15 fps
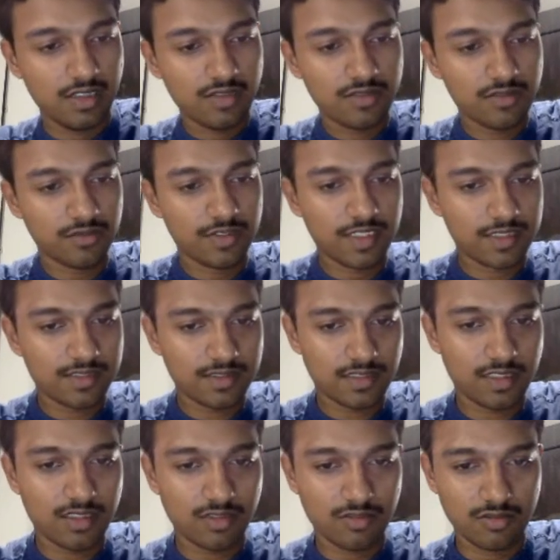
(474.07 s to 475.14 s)
So that's
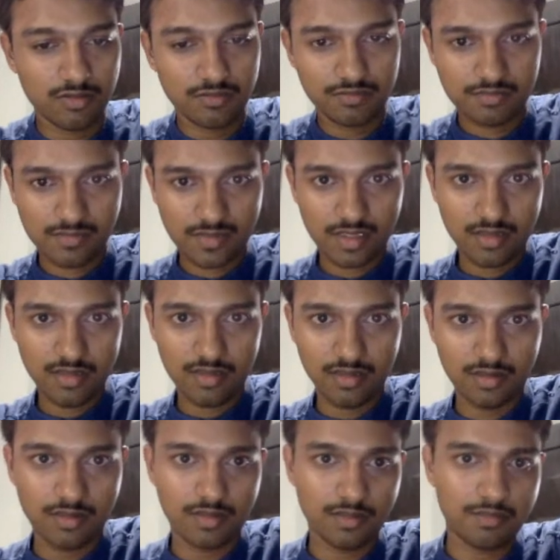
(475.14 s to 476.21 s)
how
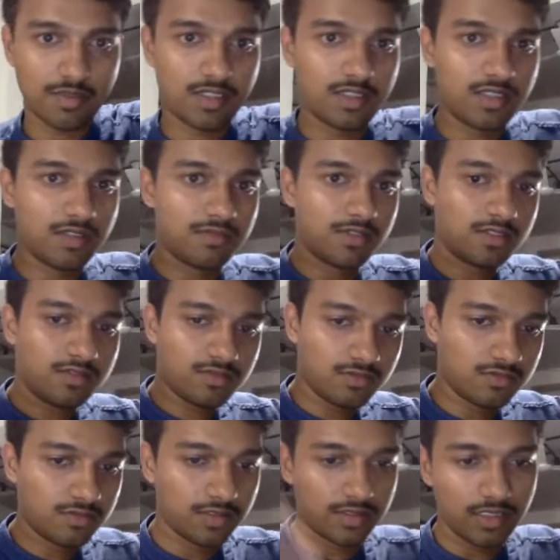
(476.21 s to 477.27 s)
the part happens.
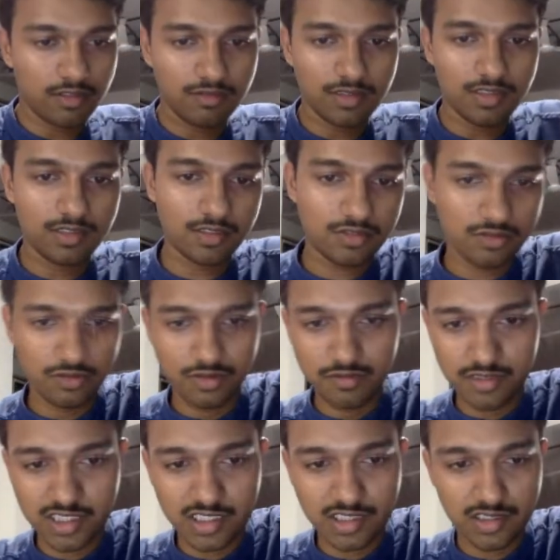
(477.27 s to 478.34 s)
So now I'll just show you
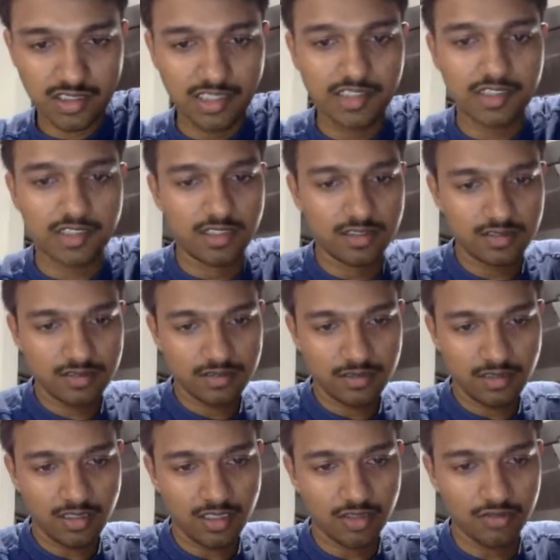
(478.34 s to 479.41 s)
with 3 threads
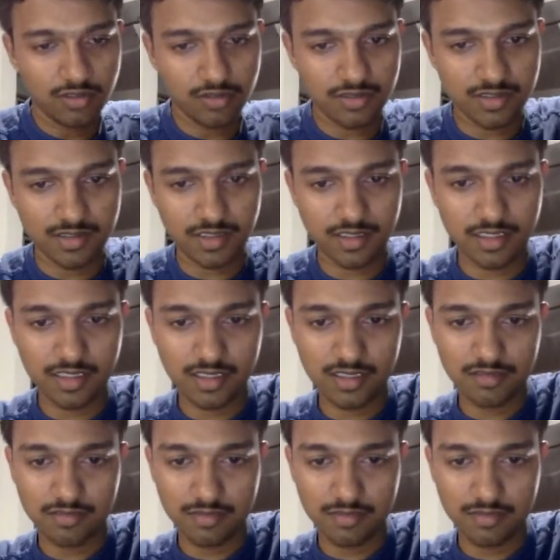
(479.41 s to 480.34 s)
how the questions are getting up,